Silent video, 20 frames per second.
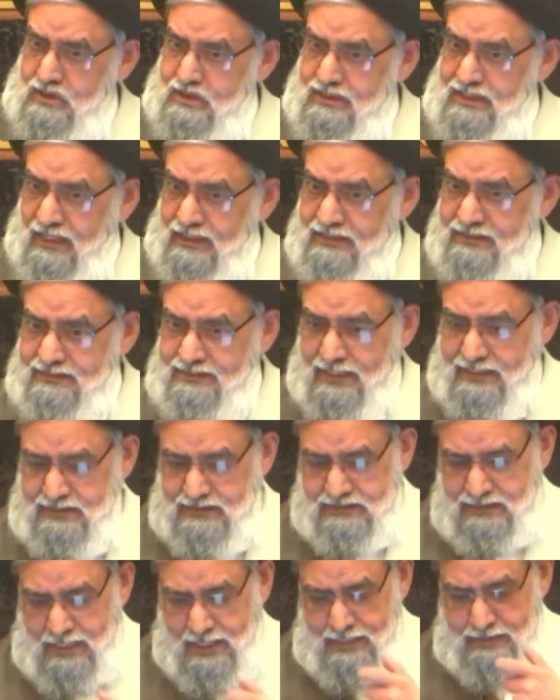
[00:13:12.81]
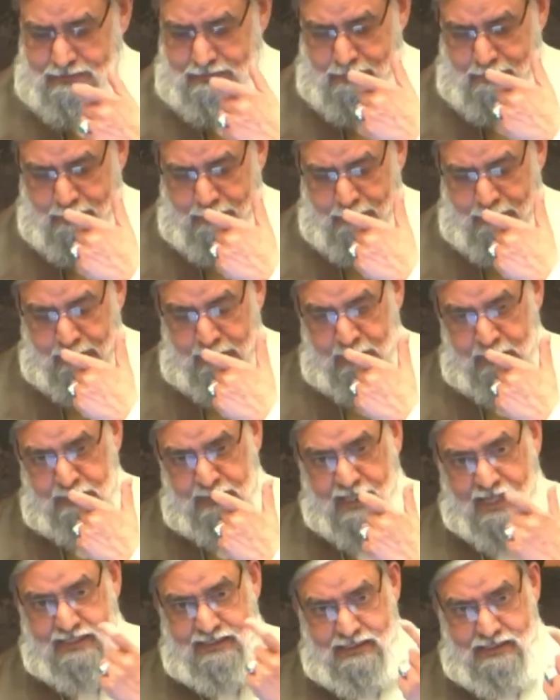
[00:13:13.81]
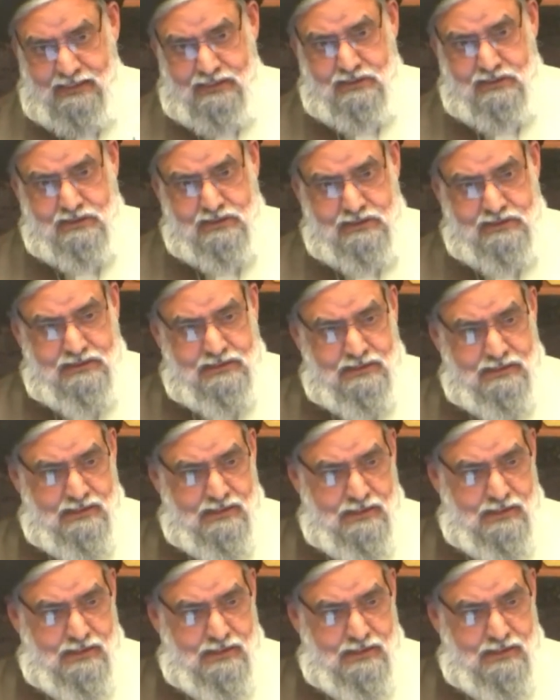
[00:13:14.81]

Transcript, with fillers: tells us that this hadith